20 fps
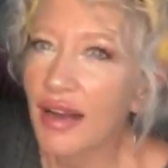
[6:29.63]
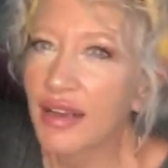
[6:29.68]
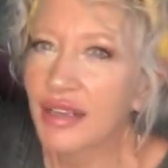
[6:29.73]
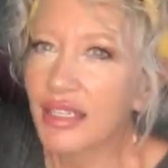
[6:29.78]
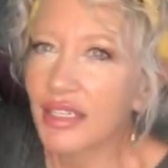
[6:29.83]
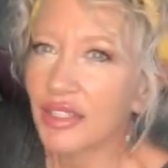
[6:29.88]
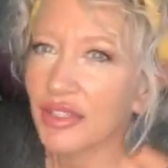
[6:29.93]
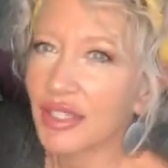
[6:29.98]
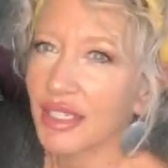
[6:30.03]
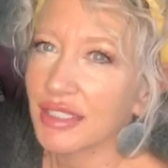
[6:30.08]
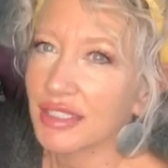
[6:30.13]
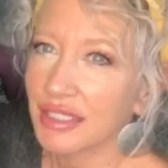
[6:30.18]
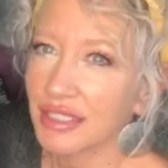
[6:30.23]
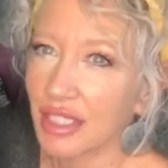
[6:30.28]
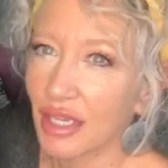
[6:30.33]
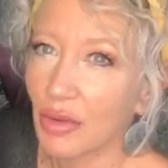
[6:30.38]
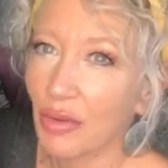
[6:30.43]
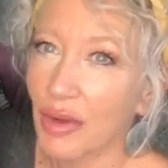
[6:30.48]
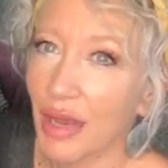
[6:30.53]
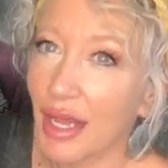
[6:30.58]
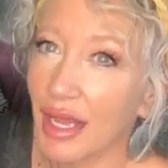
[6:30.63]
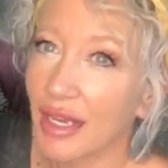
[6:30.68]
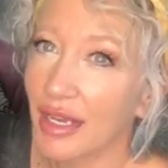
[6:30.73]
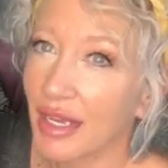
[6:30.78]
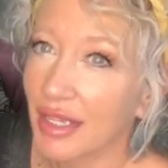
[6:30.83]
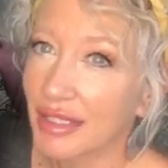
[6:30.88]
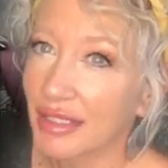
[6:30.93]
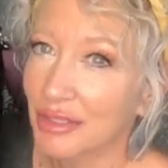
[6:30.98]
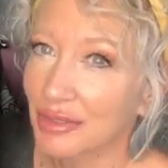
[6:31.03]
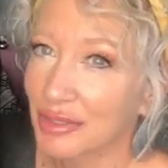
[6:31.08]
Can you guys tell why I
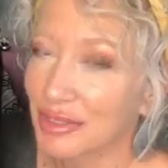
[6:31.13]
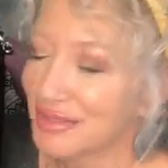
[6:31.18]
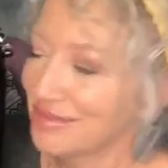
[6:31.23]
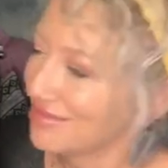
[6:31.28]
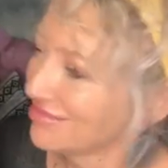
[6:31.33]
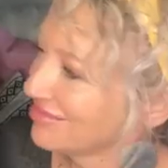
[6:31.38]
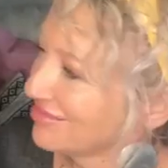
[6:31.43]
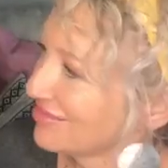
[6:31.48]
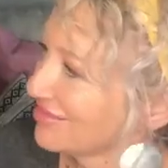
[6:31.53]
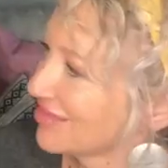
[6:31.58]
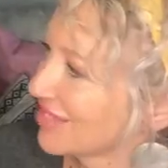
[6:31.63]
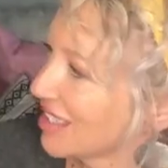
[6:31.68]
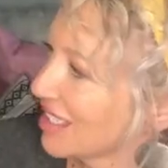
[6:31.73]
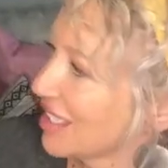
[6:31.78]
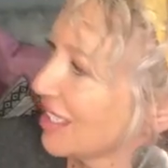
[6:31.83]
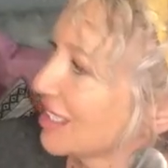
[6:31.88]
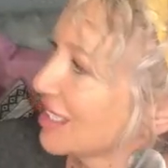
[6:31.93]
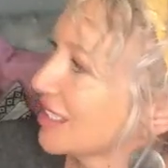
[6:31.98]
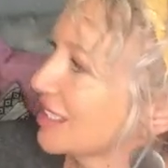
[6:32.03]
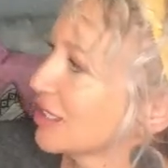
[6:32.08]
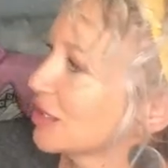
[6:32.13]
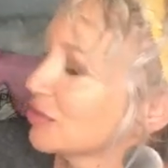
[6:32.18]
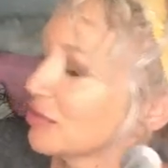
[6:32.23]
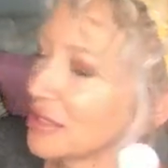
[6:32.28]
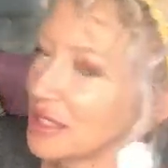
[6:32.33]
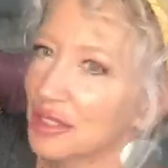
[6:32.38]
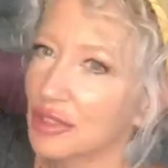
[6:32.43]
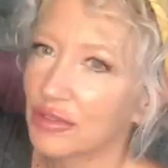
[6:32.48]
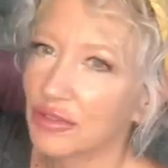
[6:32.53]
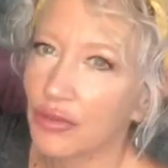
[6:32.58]
got this one? This one
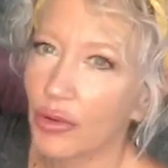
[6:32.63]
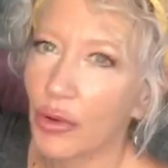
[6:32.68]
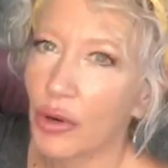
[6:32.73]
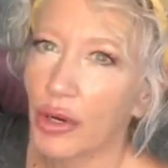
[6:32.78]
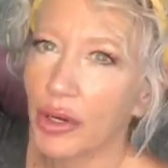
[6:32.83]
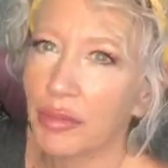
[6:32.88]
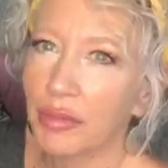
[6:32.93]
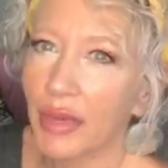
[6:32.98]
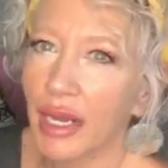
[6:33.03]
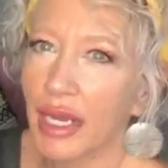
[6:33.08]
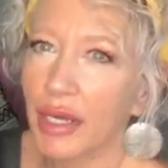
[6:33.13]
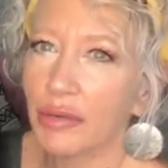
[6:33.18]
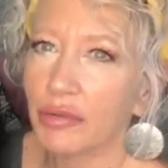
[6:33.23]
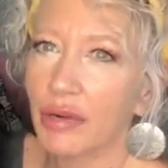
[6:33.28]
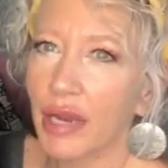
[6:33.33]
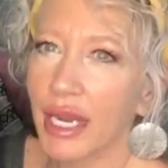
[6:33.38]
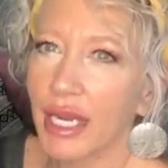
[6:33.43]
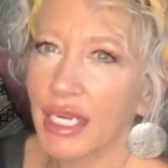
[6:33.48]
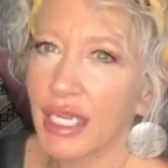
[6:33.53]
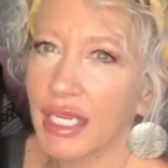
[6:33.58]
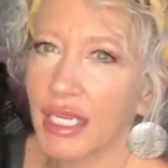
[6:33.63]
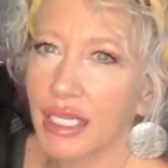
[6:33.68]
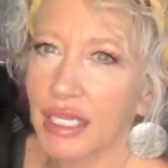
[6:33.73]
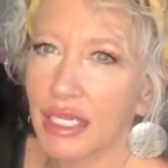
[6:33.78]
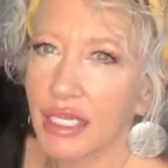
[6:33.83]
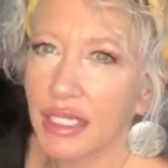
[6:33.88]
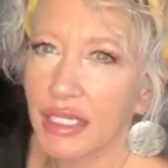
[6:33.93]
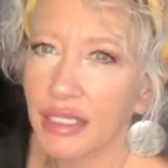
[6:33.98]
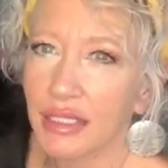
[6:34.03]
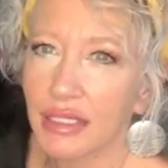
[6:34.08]
is for my writing,
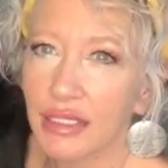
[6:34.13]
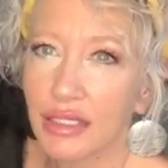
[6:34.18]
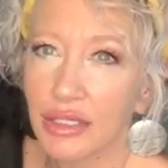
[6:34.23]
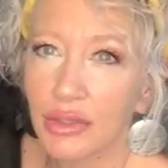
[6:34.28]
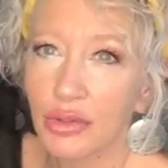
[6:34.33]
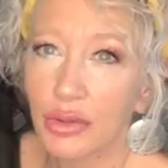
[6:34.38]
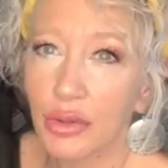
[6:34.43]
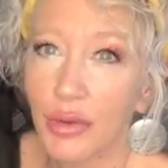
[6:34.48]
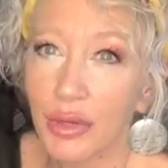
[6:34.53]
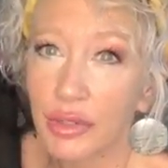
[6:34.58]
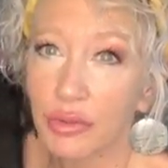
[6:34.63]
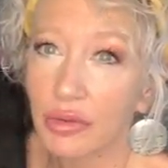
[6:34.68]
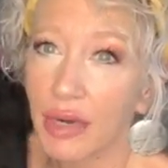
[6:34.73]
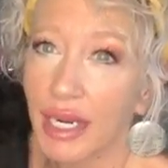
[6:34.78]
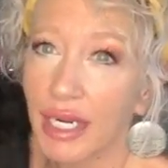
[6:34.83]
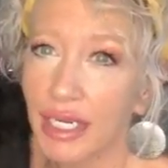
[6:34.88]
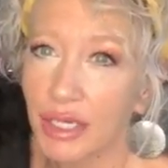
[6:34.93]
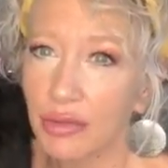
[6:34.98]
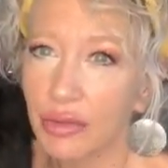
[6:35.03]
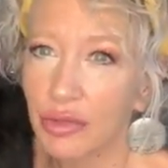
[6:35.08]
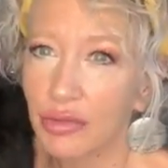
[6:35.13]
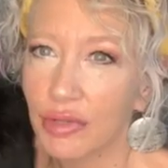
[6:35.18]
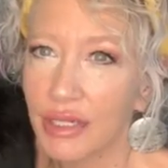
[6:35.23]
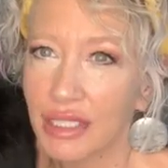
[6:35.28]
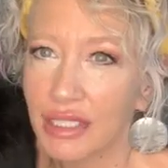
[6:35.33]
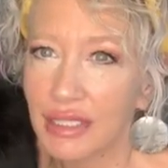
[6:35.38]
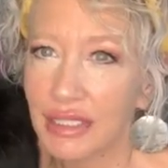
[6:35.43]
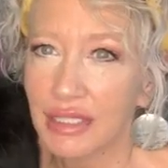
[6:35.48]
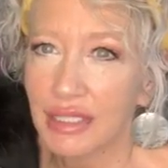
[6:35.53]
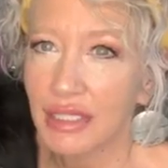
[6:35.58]
going writing with
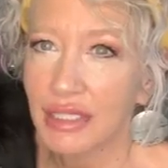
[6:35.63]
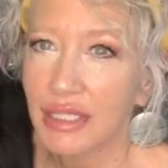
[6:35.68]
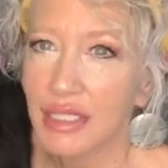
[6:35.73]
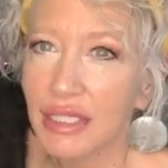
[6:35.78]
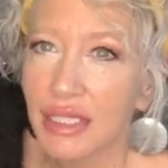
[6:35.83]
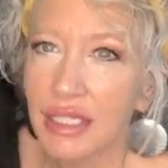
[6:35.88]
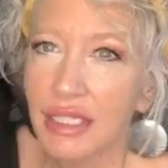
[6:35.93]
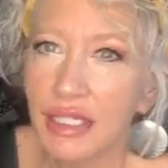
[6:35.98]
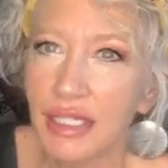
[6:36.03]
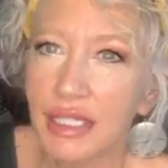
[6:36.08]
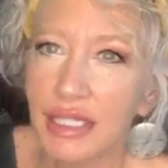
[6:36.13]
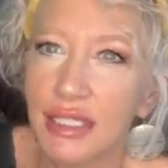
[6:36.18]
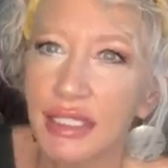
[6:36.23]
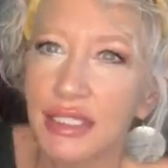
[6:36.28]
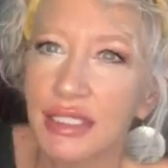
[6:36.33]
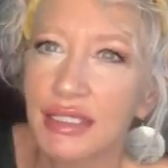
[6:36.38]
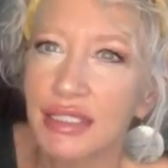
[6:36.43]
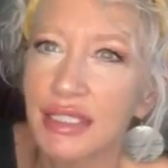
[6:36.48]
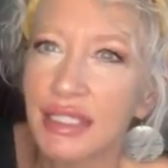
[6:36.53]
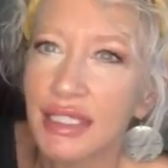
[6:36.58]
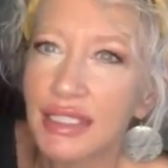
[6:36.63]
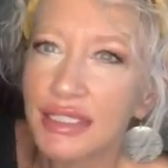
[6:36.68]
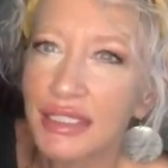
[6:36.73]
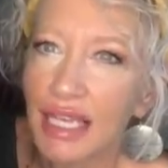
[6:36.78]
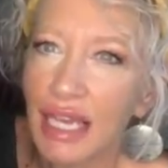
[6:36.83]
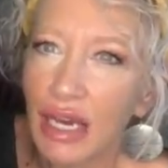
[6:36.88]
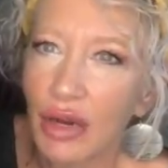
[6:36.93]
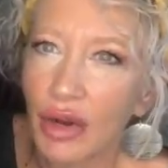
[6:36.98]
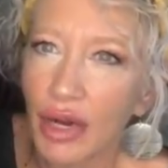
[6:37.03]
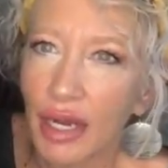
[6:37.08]
Randy. It's
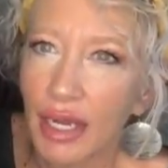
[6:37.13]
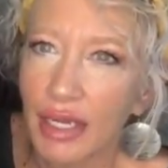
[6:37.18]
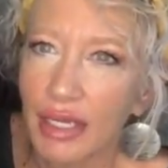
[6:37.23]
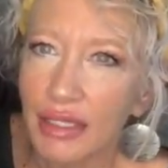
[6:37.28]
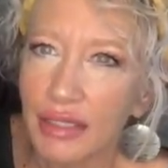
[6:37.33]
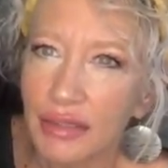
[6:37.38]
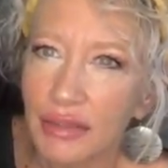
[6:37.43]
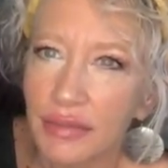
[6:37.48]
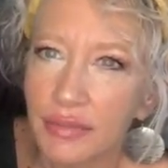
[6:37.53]
cowhide.